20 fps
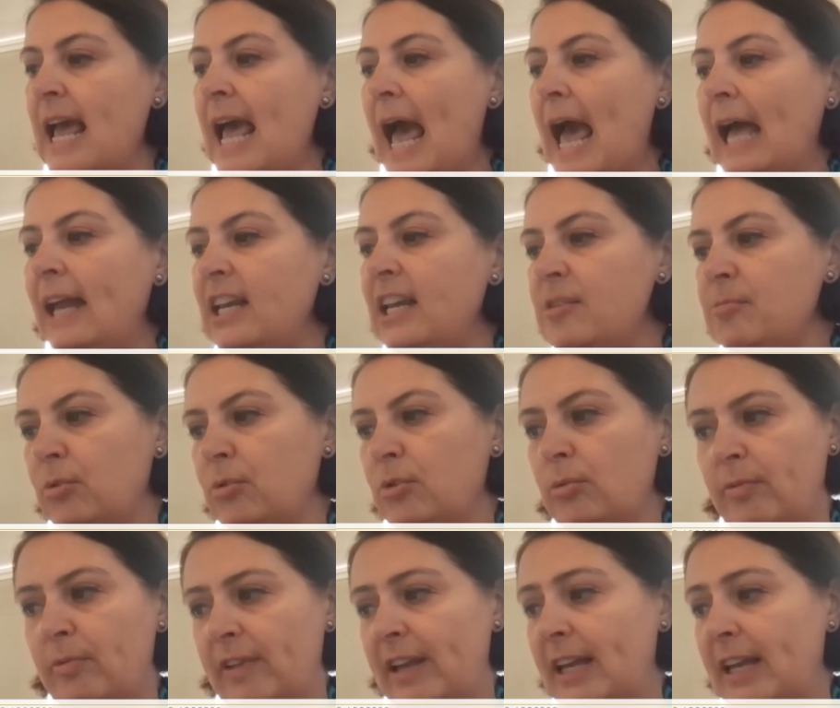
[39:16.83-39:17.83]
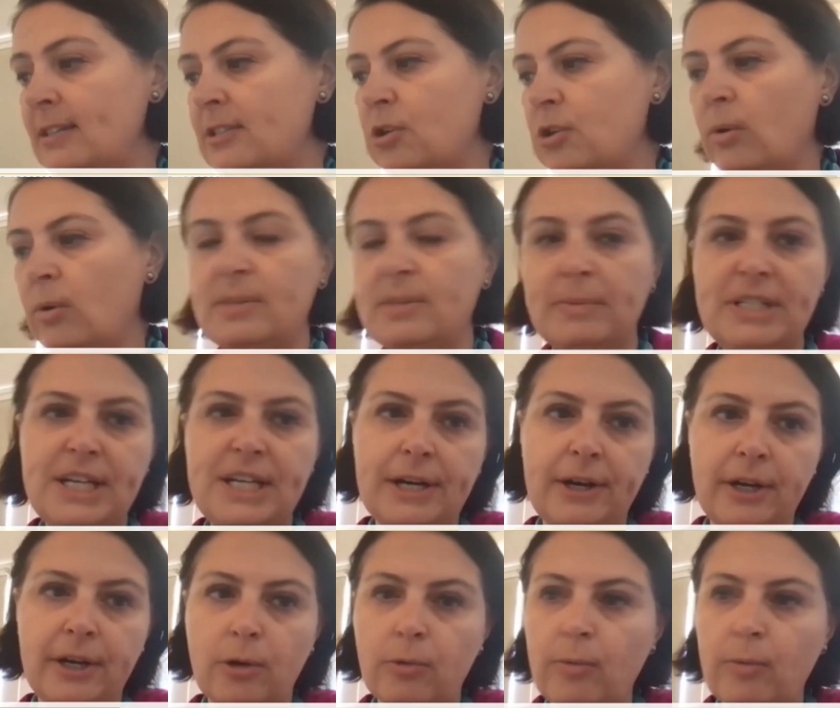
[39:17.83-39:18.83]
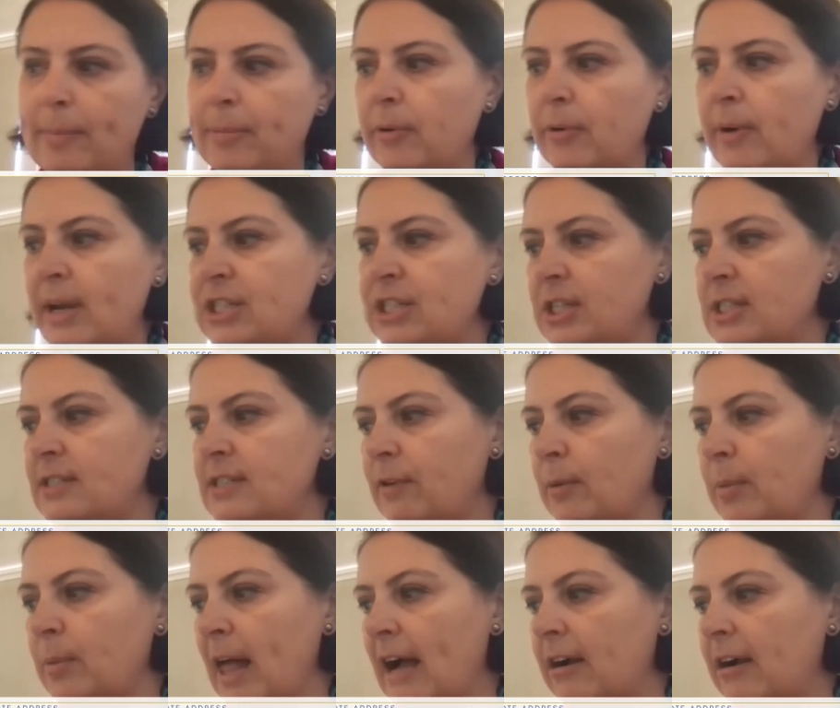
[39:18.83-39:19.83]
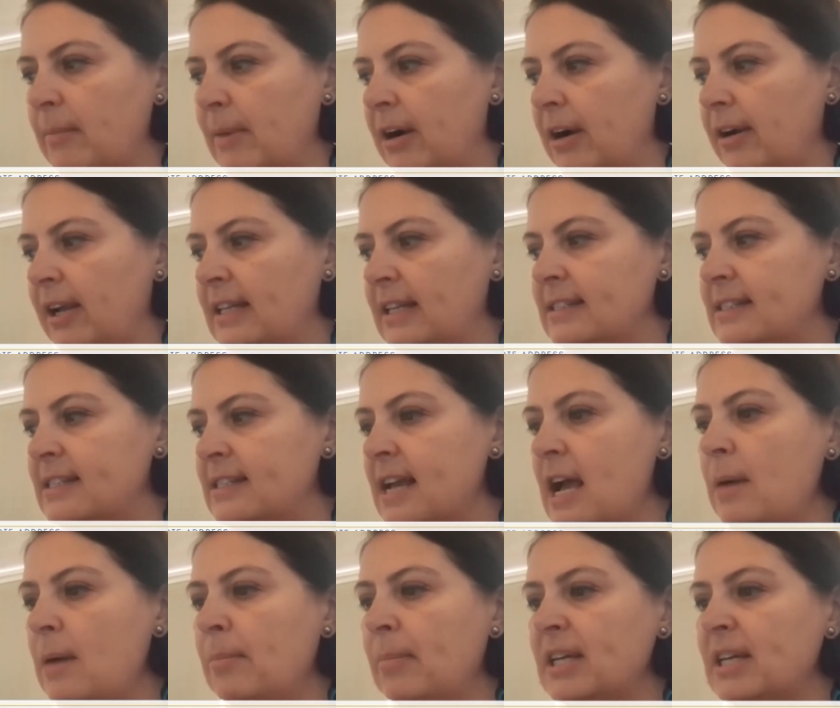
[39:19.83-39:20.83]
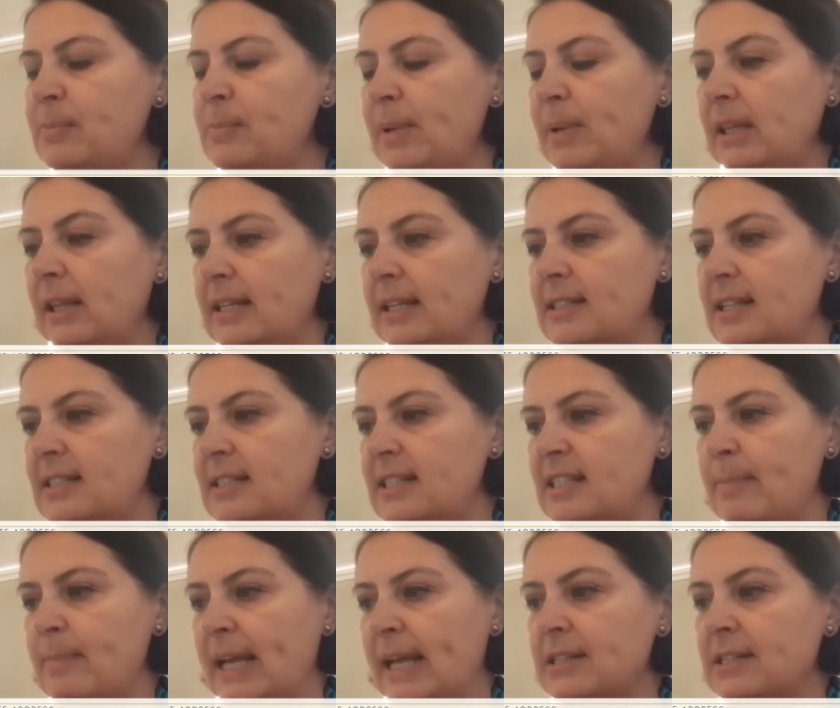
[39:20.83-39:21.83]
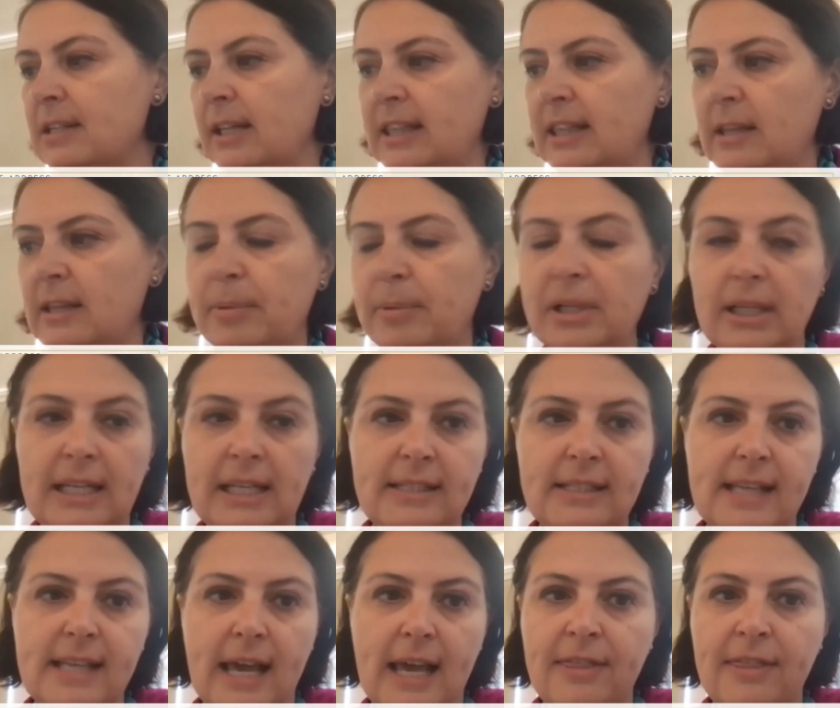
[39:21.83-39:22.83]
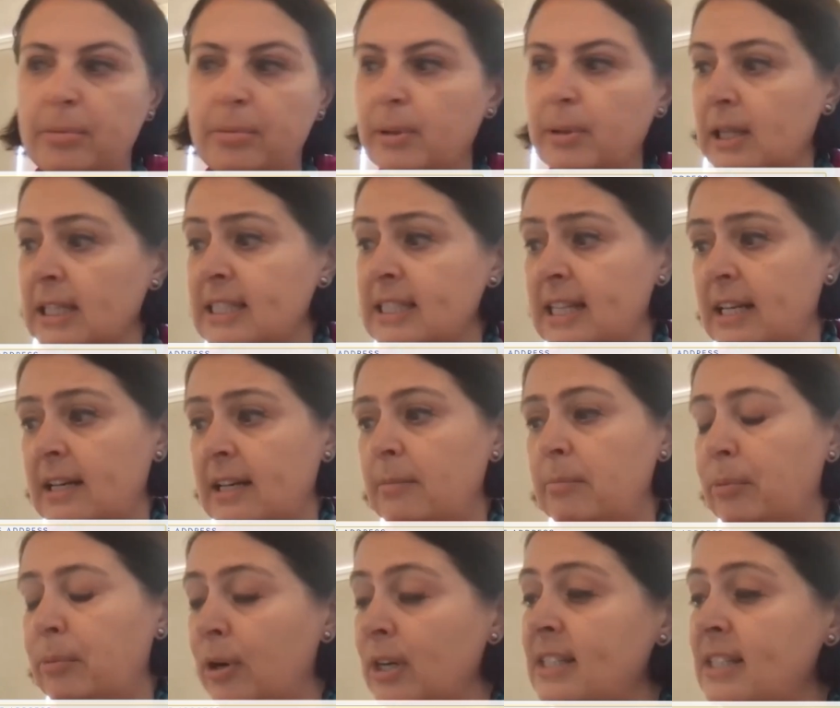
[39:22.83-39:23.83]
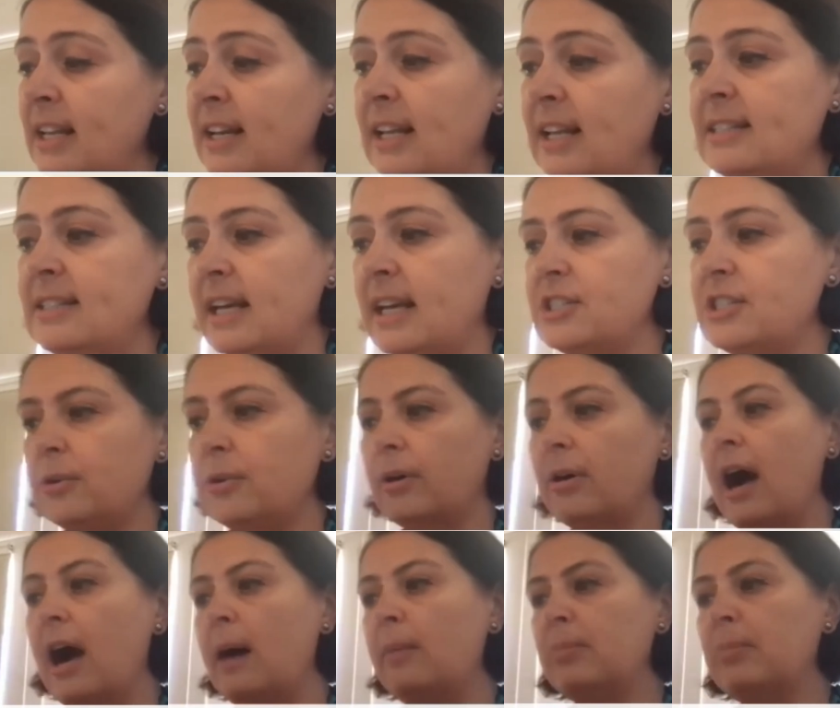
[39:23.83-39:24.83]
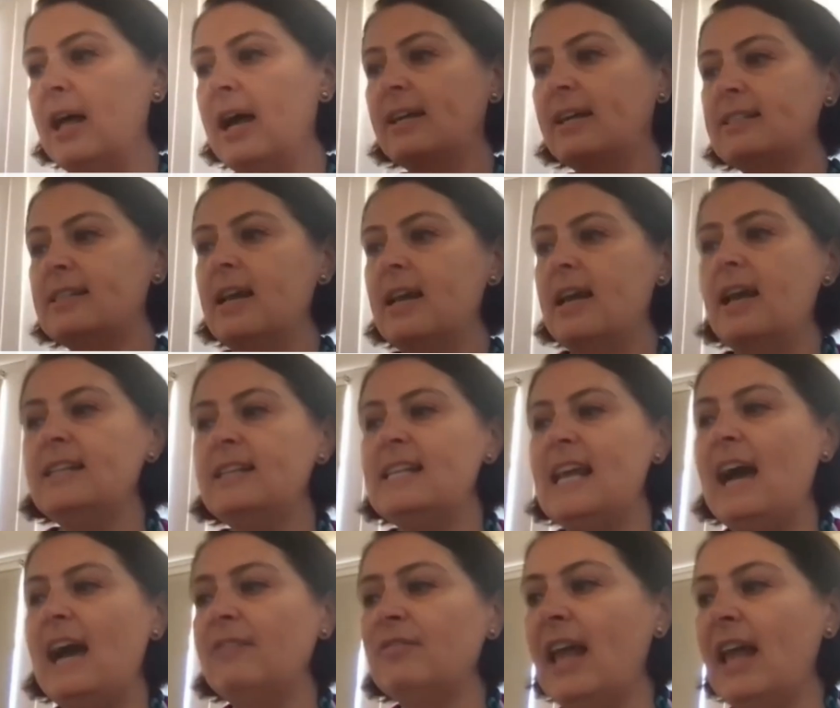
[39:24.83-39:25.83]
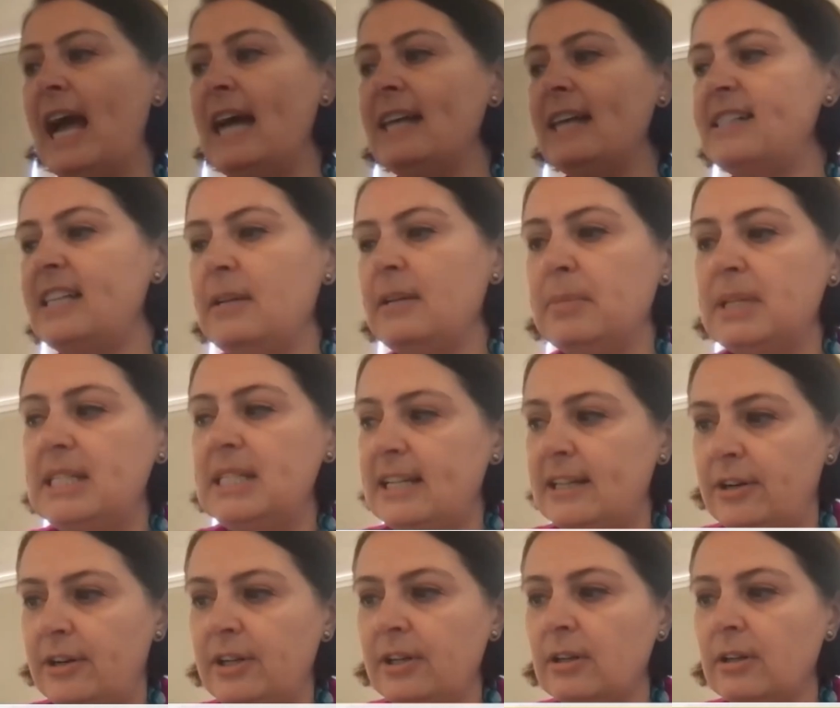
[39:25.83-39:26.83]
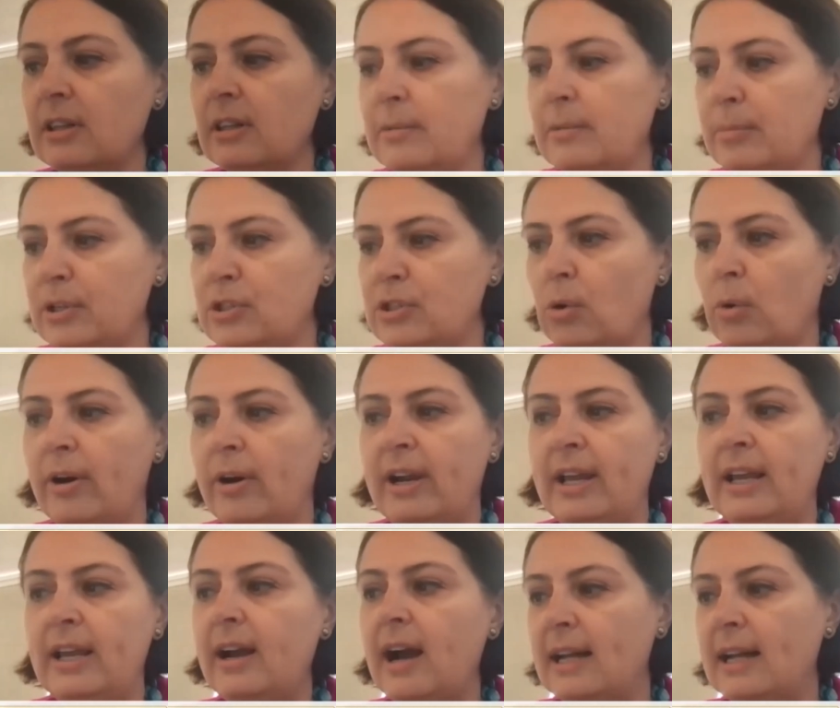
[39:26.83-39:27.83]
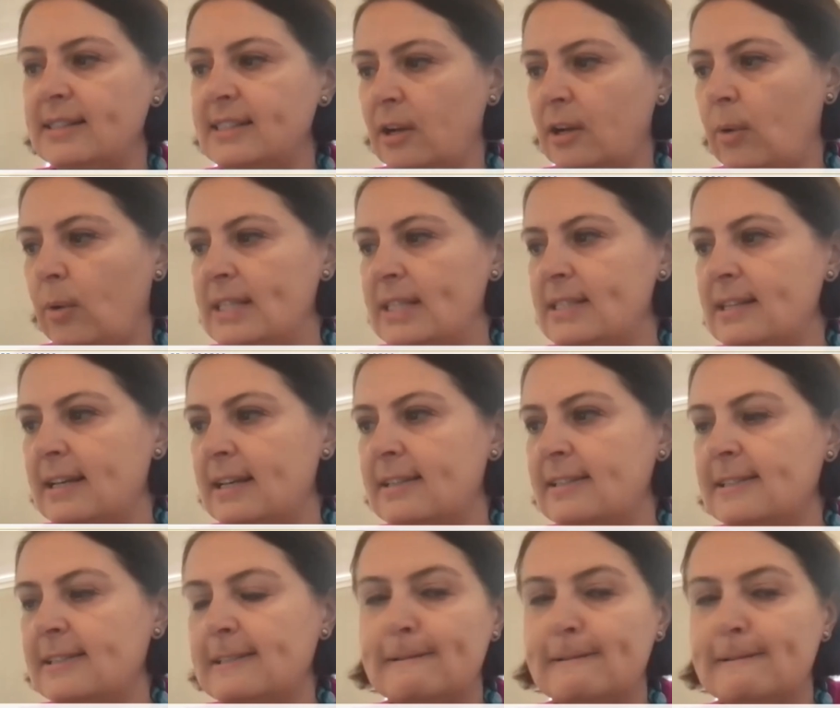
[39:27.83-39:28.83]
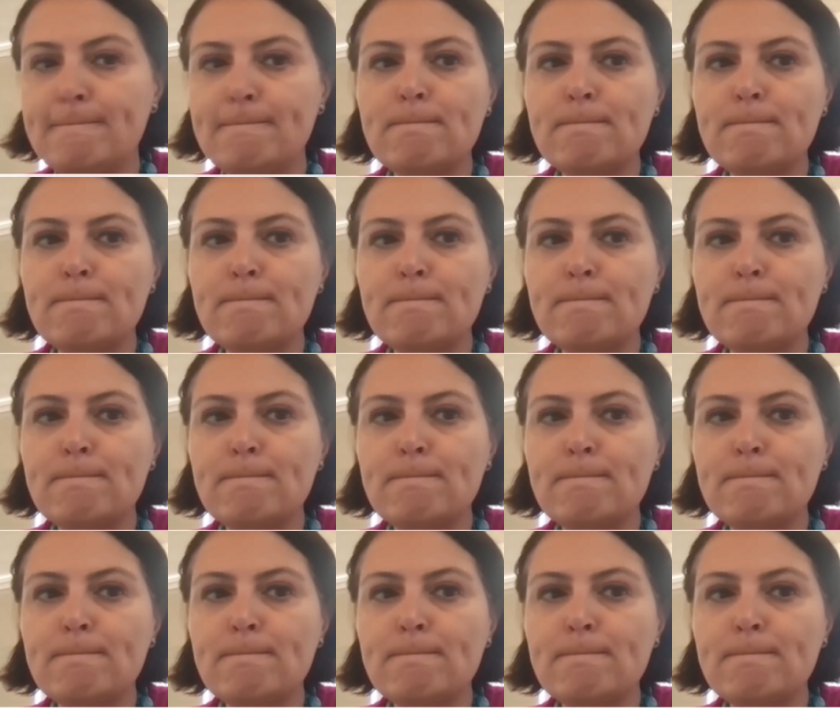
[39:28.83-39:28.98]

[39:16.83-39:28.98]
any movement towards material reparations for Black Americans must be linked to dismantling the police and the prison industrial complex to have lasting material liberatory consequences.